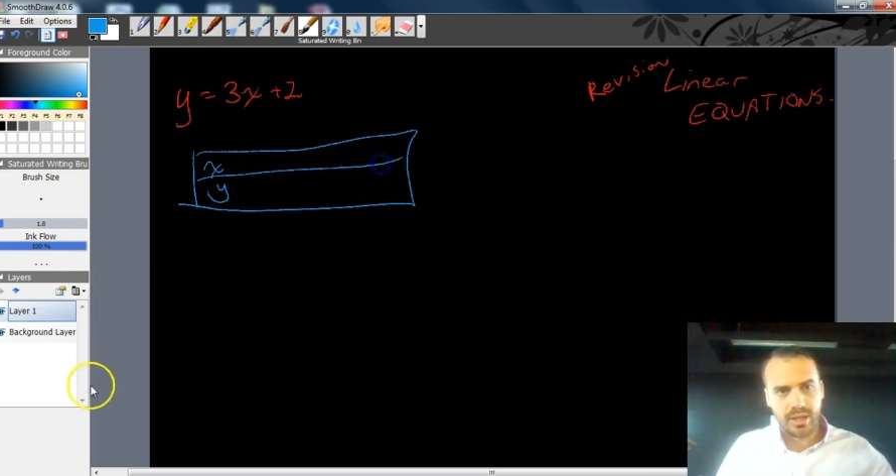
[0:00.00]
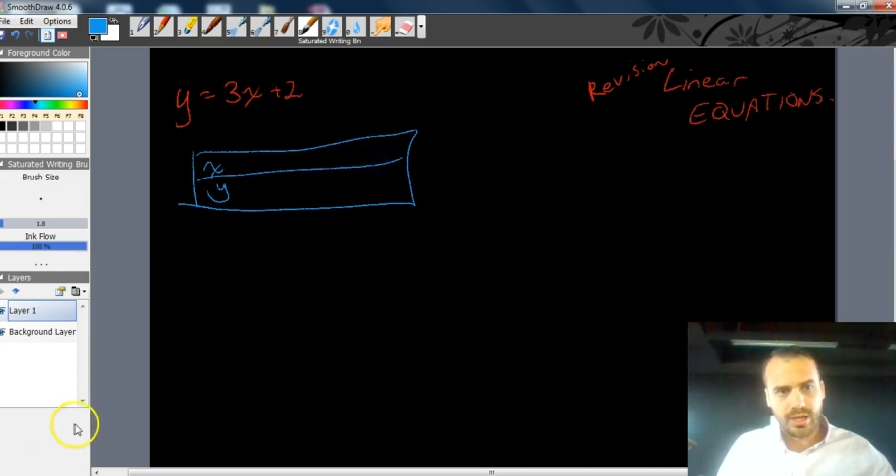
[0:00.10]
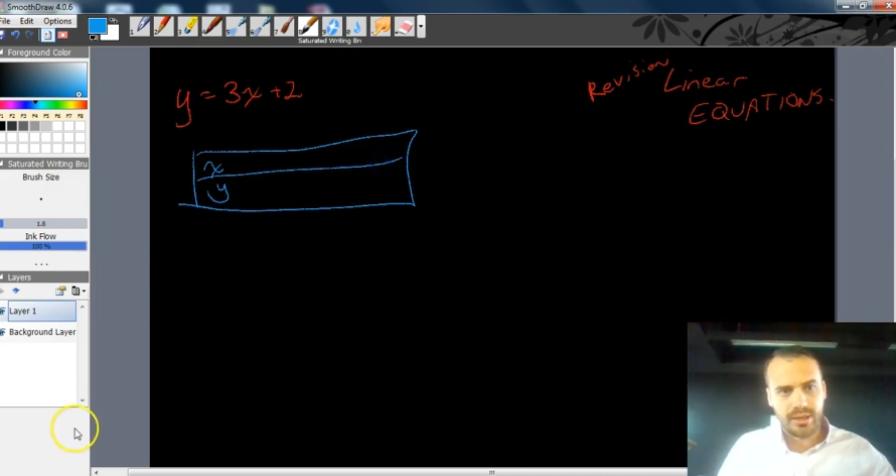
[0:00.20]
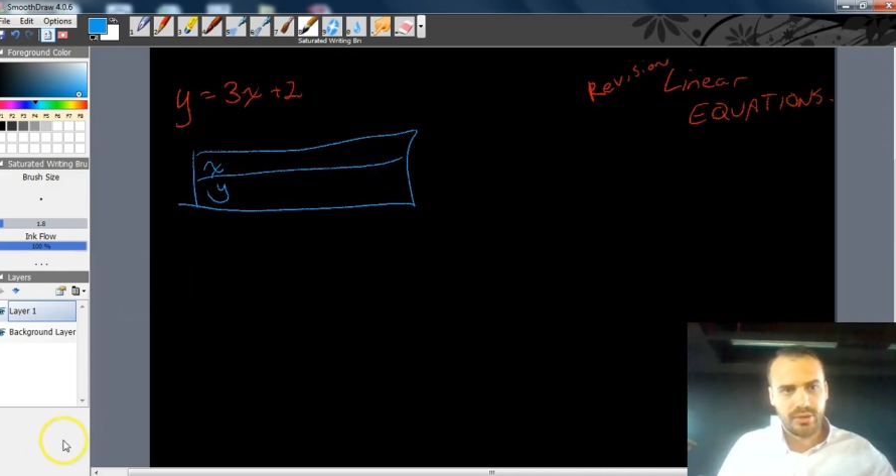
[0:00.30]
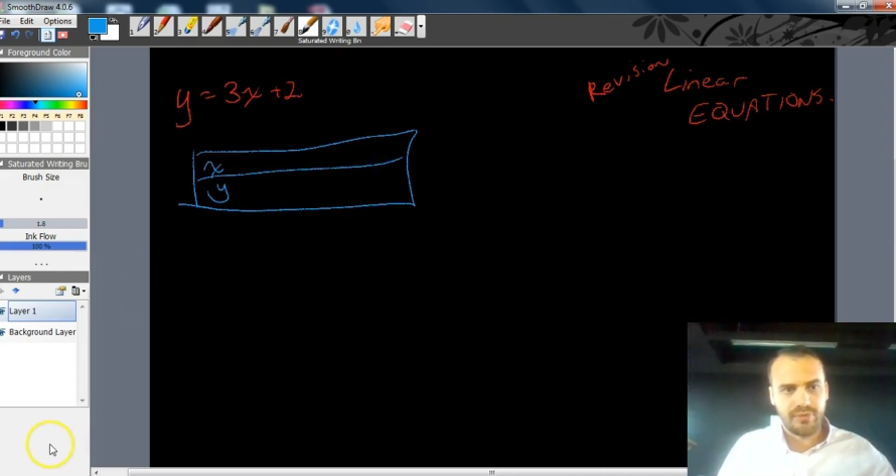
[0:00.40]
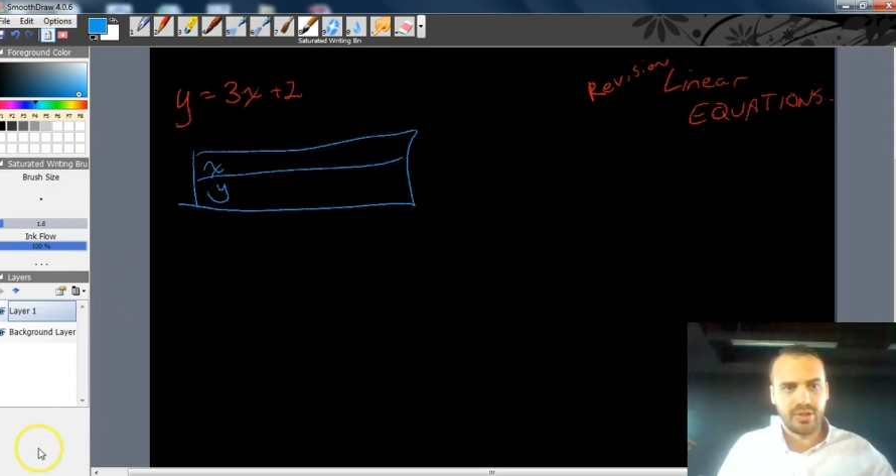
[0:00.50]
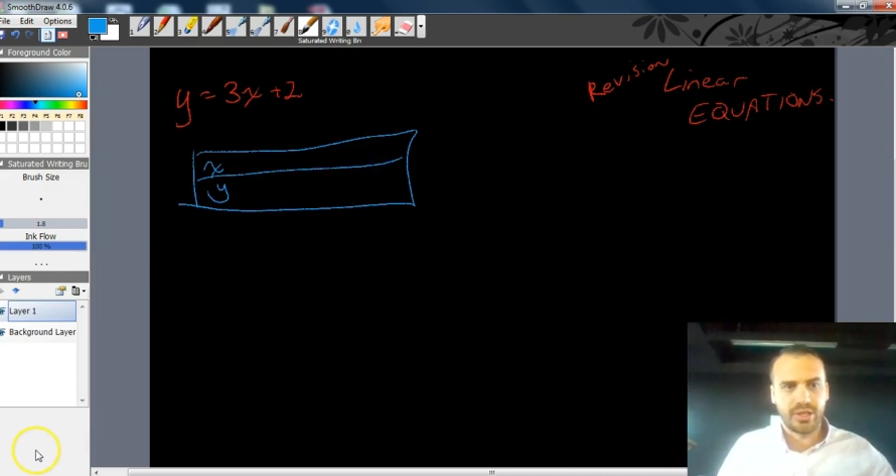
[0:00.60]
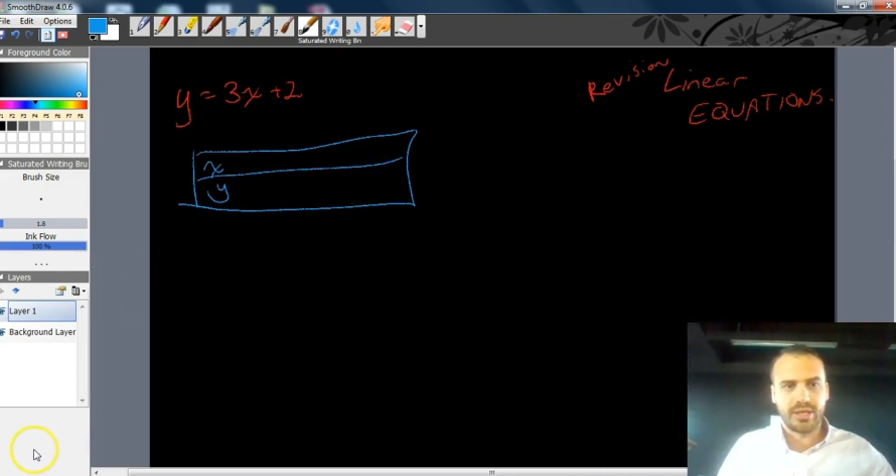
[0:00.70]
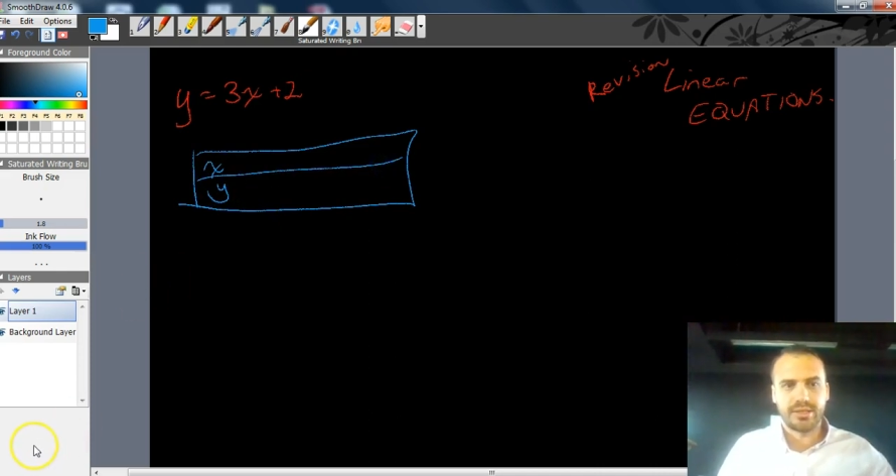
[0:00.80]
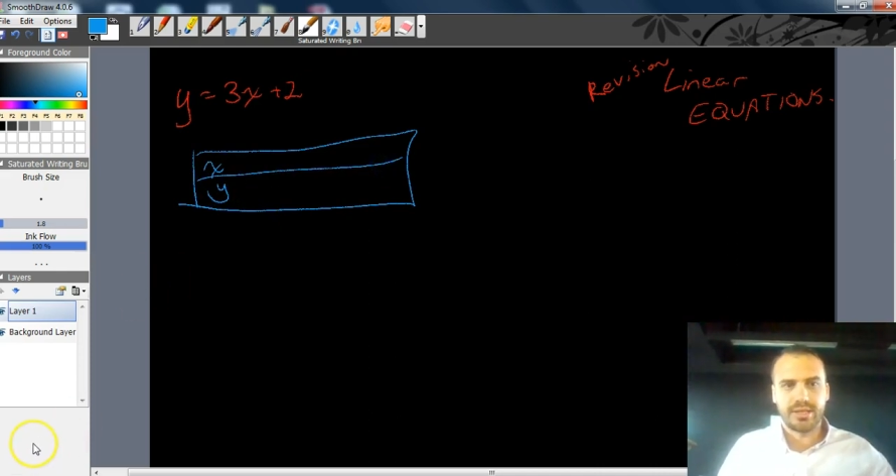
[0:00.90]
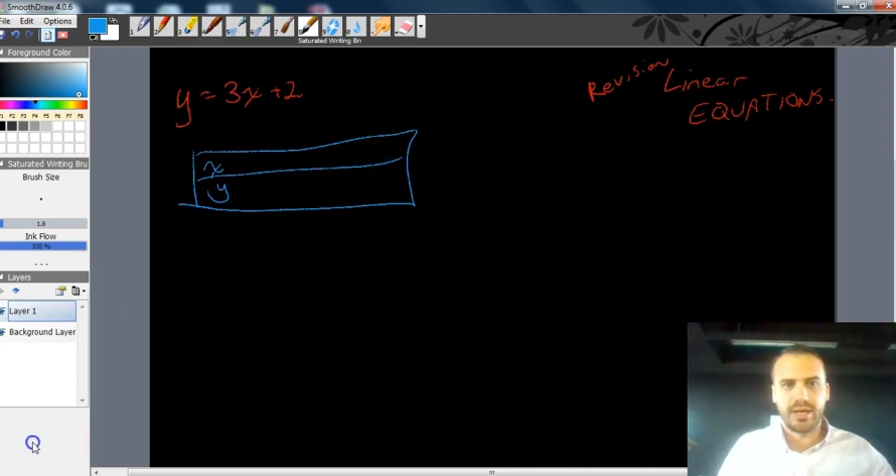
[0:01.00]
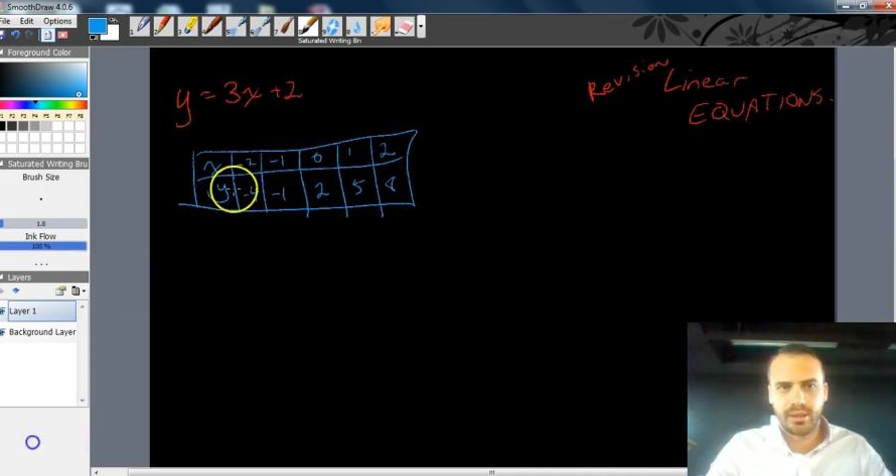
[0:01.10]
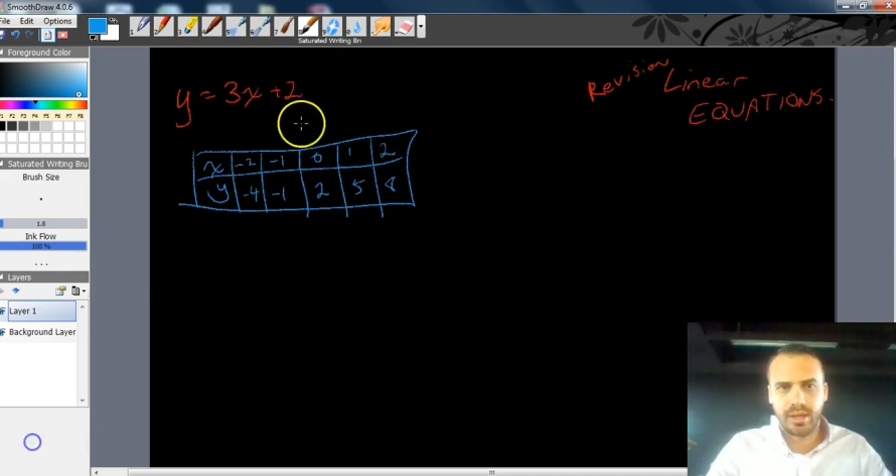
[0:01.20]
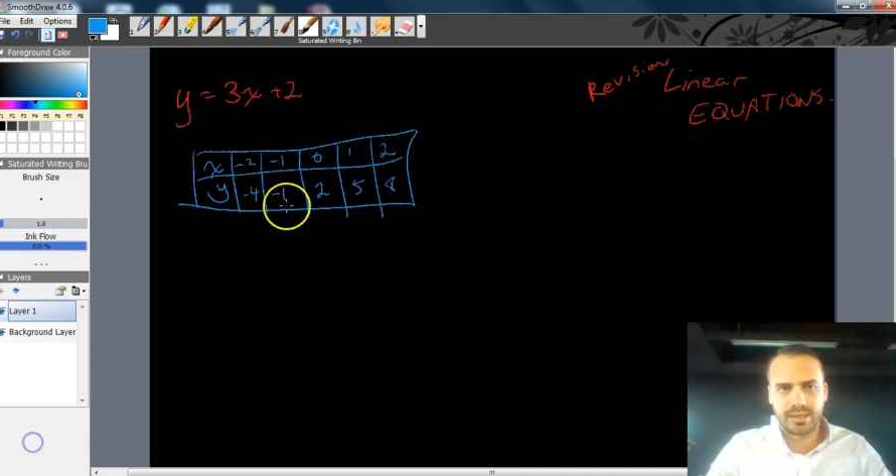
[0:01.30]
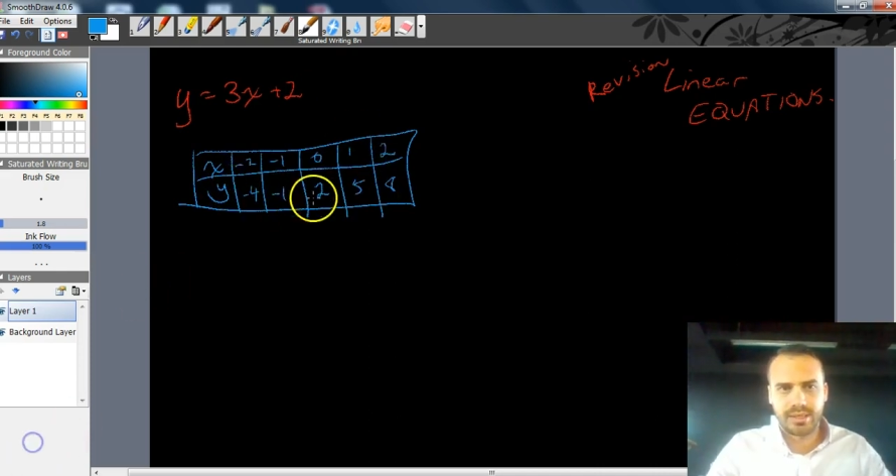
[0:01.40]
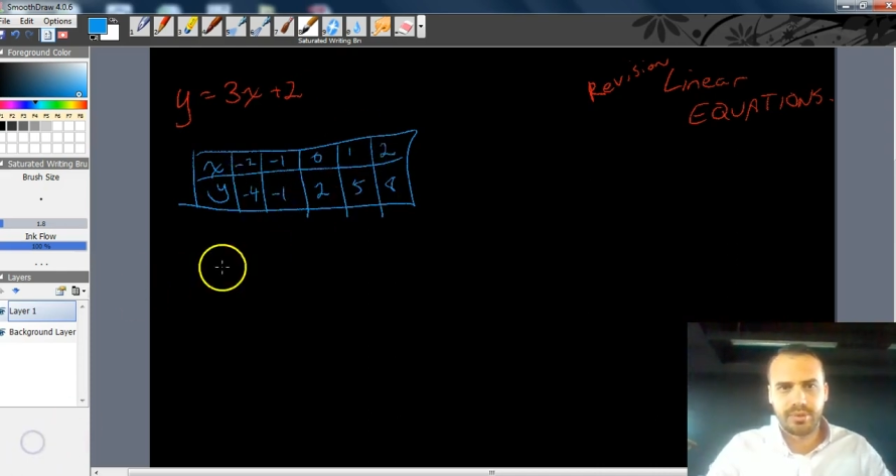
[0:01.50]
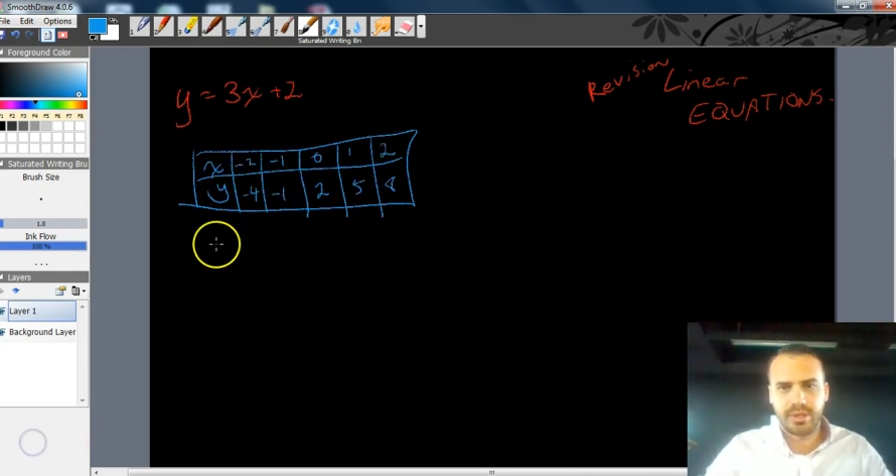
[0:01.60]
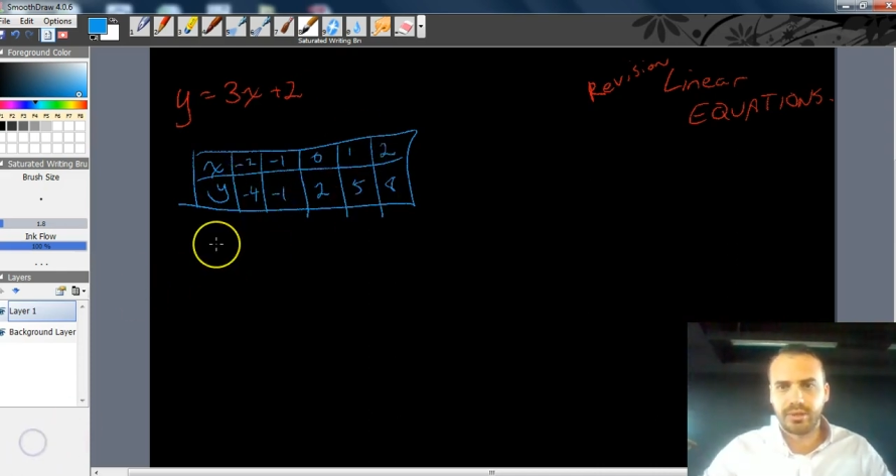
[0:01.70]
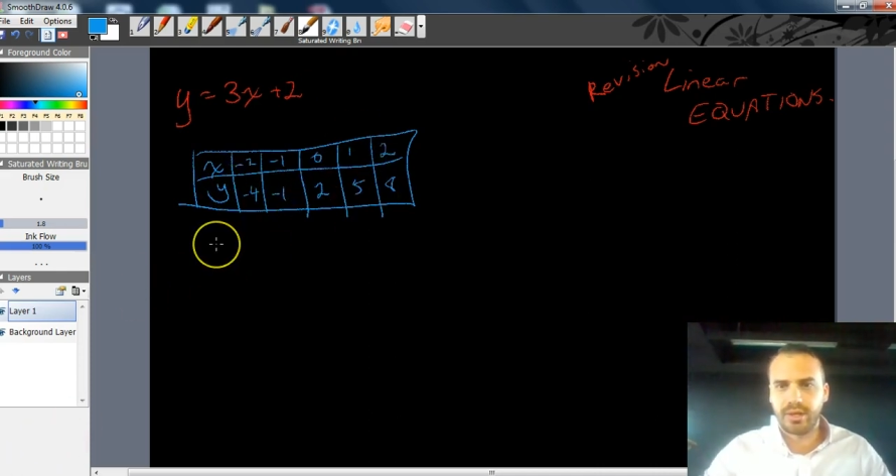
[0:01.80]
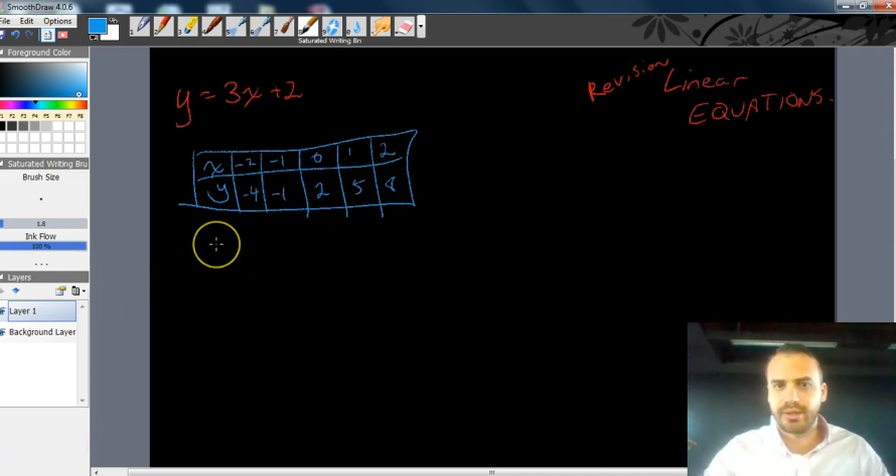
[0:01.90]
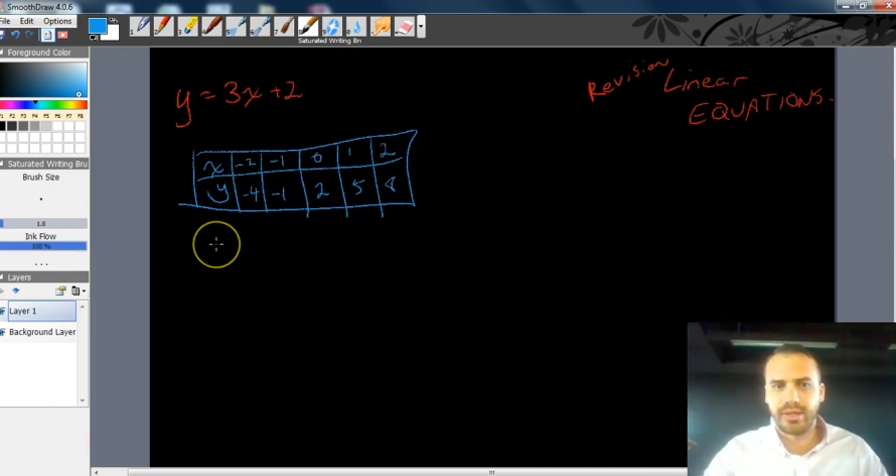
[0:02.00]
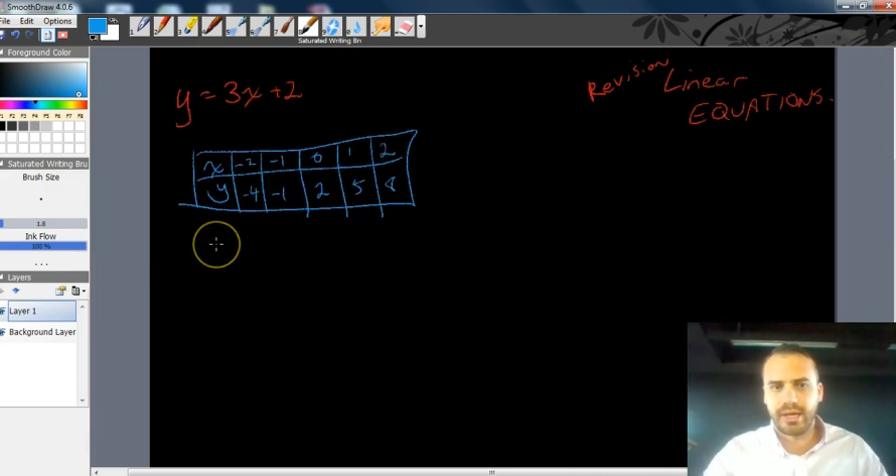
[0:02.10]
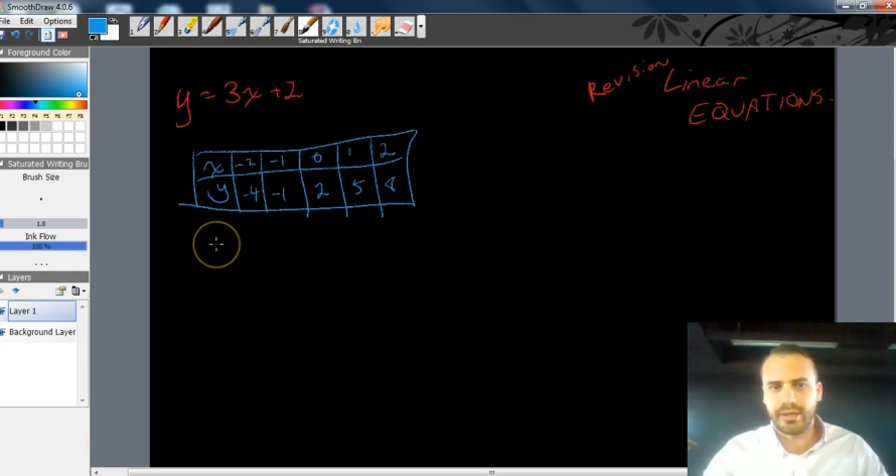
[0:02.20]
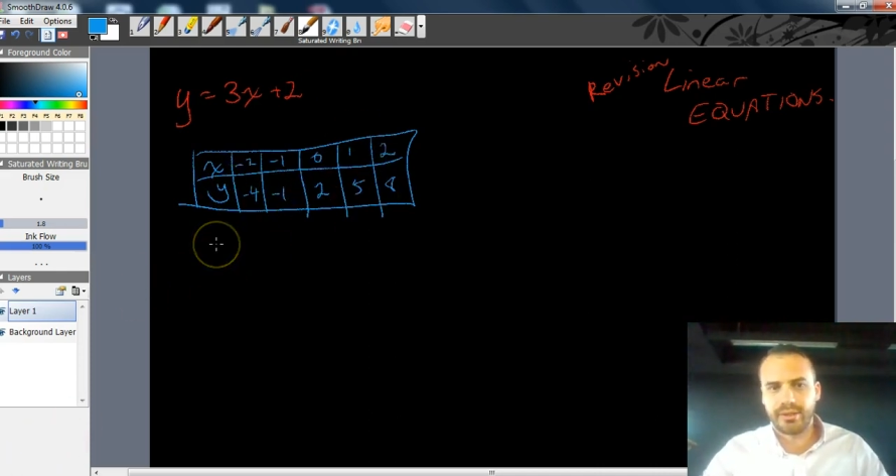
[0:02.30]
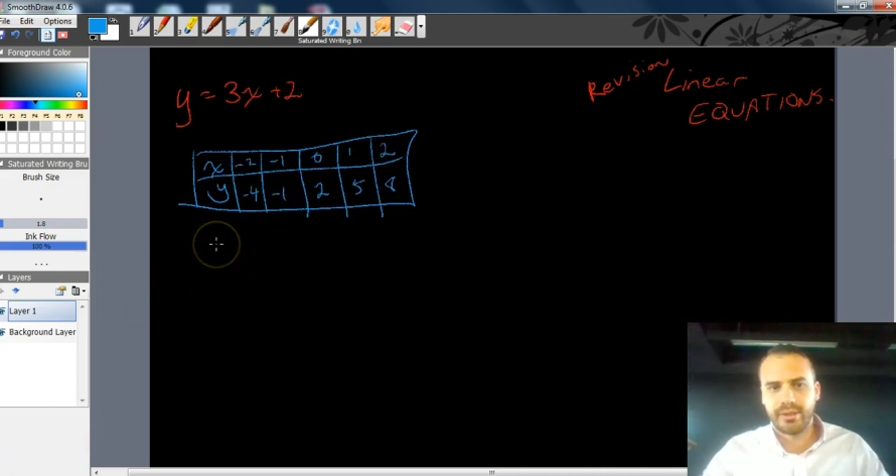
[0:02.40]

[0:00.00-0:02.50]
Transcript: and then you fill out uh, something like that.